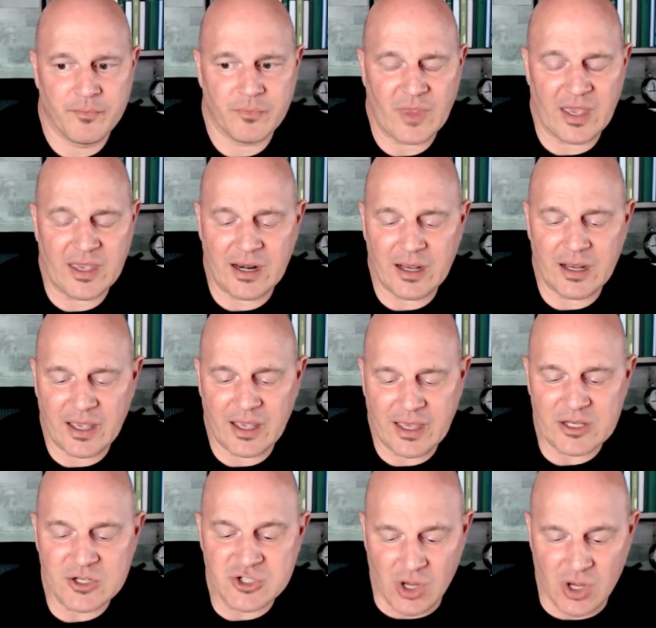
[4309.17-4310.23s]
I
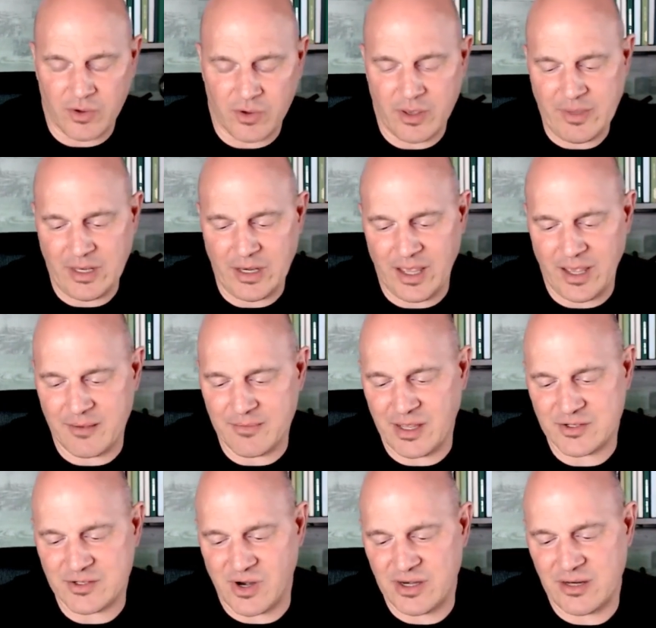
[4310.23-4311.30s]
kind of joke. I mean, I'm
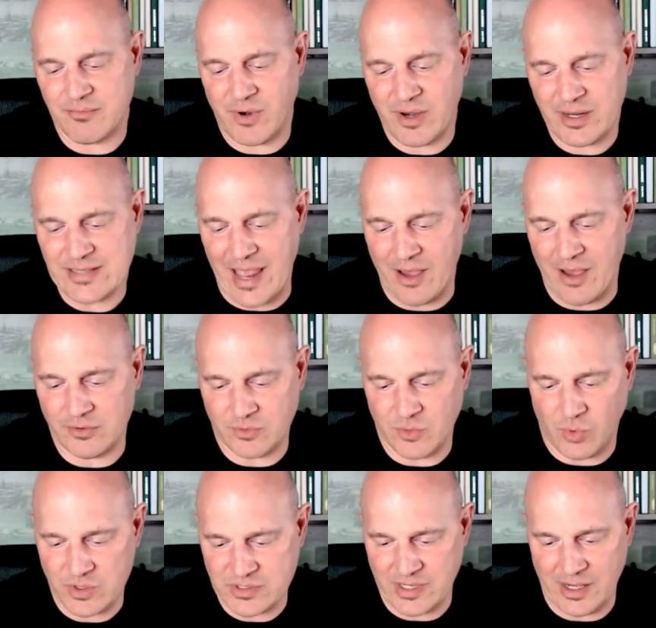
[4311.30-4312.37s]
not trying to bring down
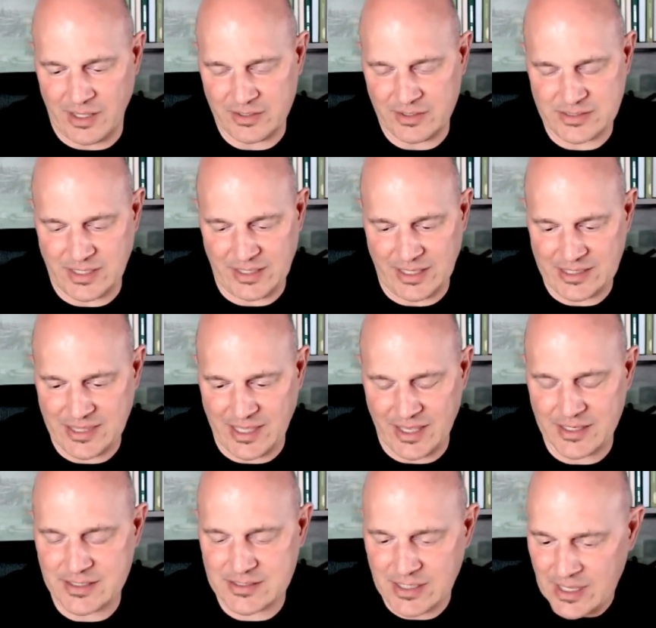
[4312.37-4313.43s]
Quartile. It's not like
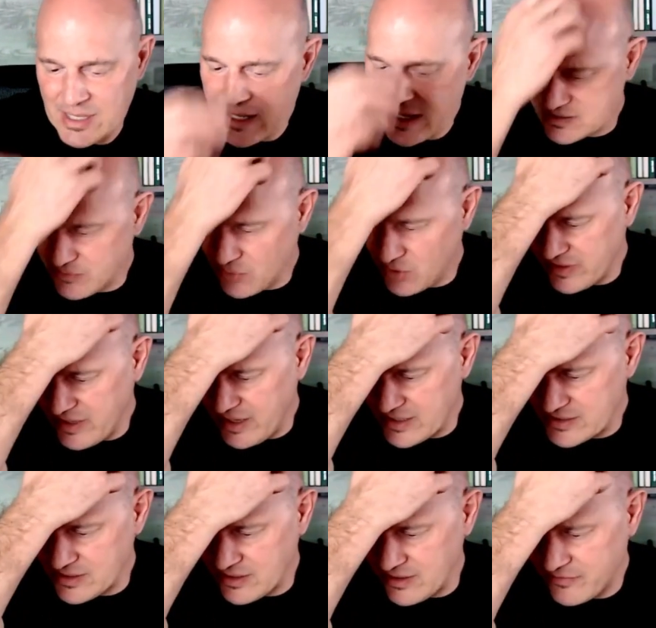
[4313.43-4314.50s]
that. It's more of a
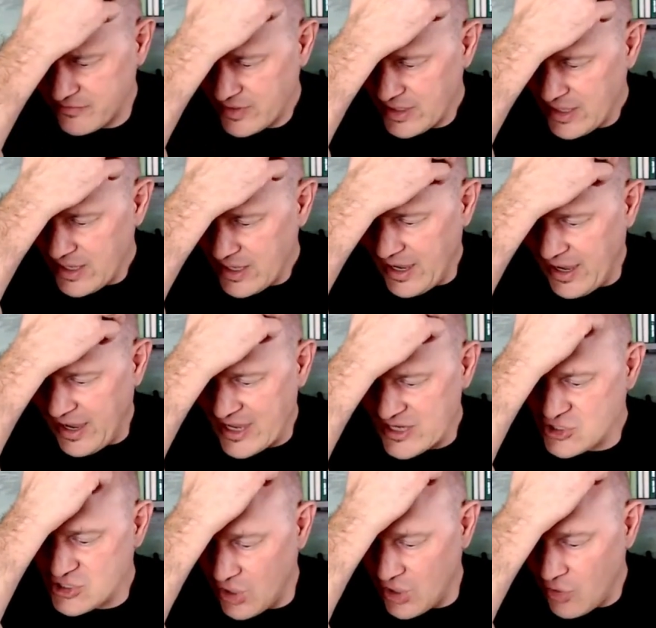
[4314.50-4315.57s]
case of, I
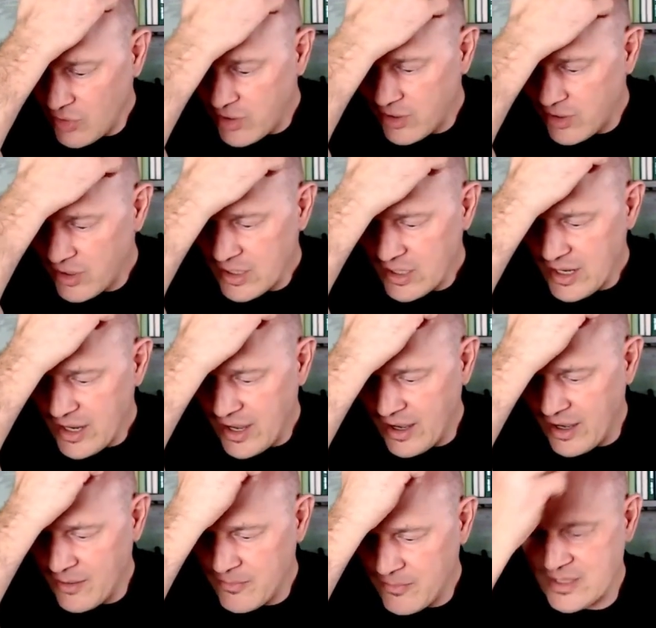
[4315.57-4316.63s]
joke,
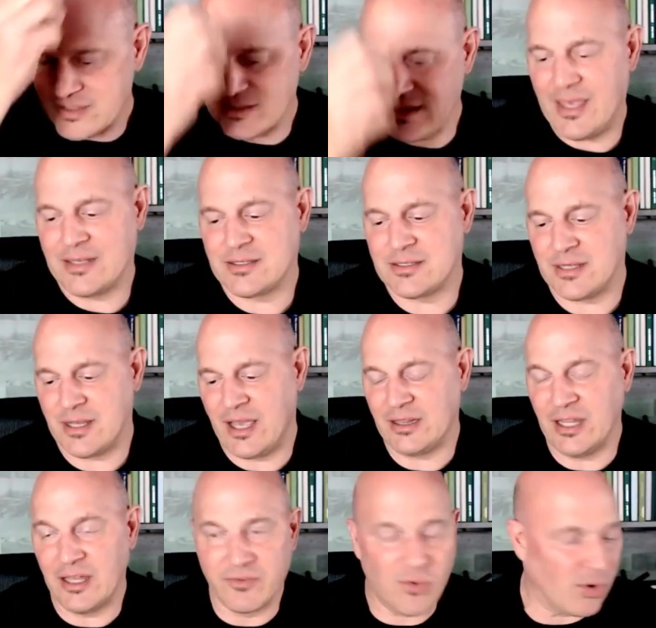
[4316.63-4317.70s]
is that I
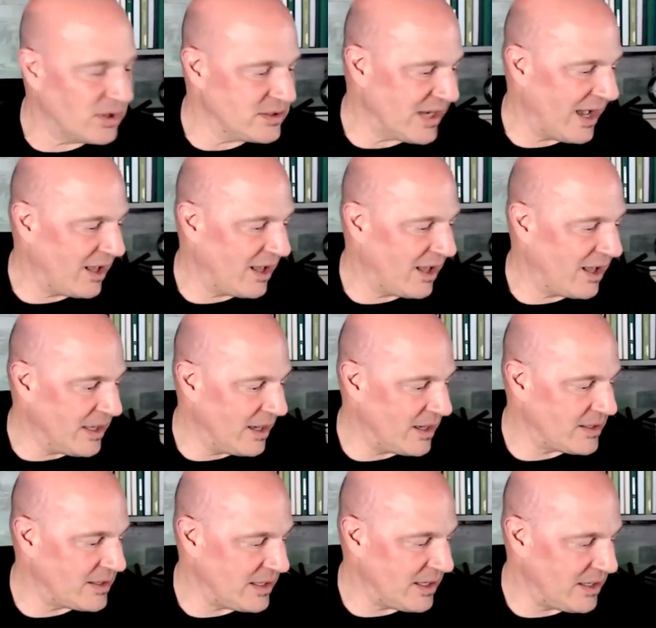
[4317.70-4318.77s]
love Quartile
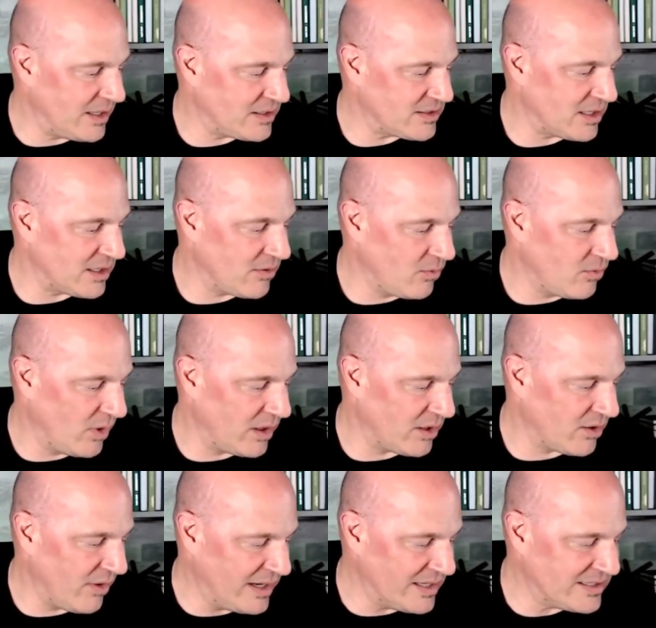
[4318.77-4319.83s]
because it is one of the
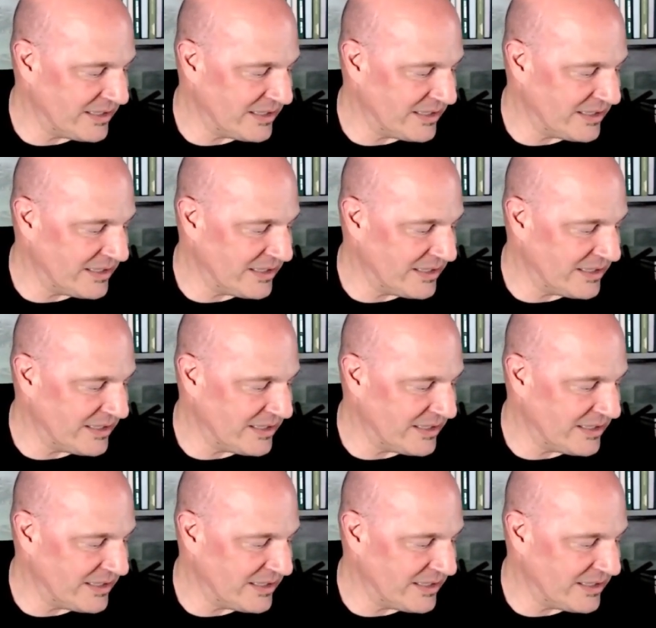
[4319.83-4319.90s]
greatest